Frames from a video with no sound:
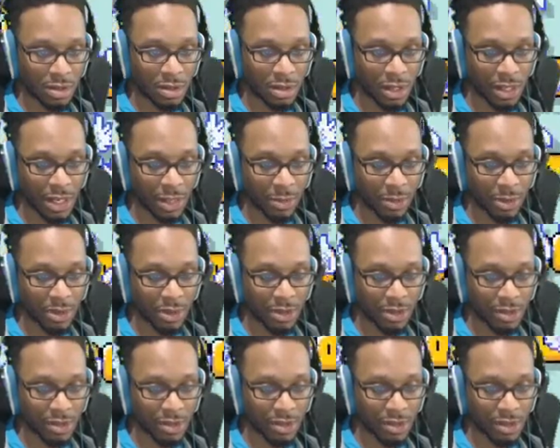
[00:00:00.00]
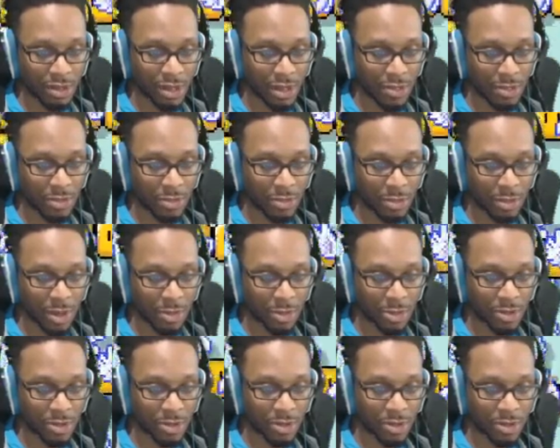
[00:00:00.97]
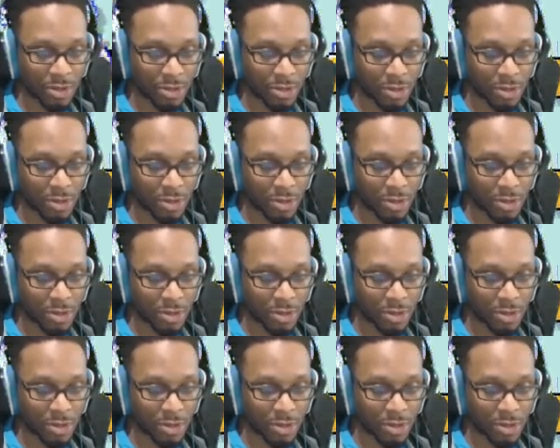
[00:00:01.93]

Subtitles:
Can I break these? Yep, probably shouldn't.